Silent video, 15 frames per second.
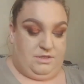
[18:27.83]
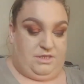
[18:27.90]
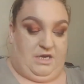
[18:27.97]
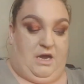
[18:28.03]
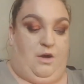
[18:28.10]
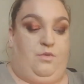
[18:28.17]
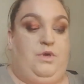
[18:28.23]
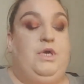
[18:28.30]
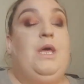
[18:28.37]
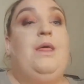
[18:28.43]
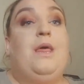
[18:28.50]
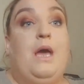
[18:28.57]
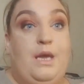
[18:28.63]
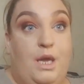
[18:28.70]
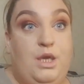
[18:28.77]
So,
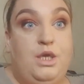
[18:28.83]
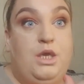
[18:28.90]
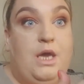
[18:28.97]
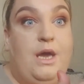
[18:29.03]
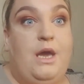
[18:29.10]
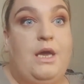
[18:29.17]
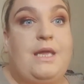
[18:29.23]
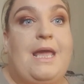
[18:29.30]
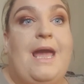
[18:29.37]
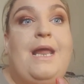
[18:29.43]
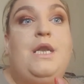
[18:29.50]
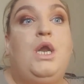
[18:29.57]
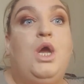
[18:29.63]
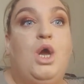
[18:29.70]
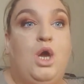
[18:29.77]

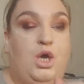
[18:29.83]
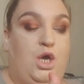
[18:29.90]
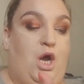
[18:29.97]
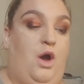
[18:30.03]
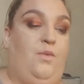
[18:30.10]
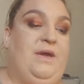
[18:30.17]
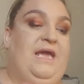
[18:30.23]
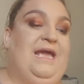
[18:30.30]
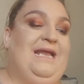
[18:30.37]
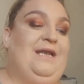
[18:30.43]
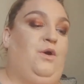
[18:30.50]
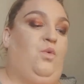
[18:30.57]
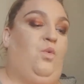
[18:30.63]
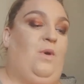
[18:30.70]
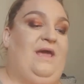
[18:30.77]
again, go
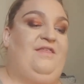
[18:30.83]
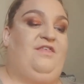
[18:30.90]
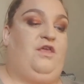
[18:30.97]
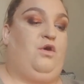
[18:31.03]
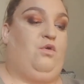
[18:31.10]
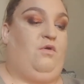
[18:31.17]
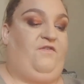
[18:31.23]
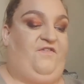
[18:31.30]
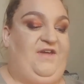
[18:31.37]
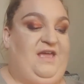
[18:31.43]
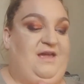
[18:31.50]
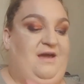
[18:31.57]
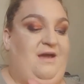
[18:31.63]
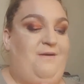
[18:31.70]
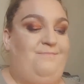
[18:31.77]
in with your
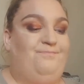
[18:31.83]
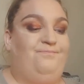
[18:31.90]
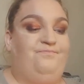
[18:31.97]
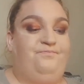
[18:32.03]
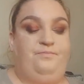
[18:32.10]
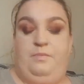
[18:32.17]
finger.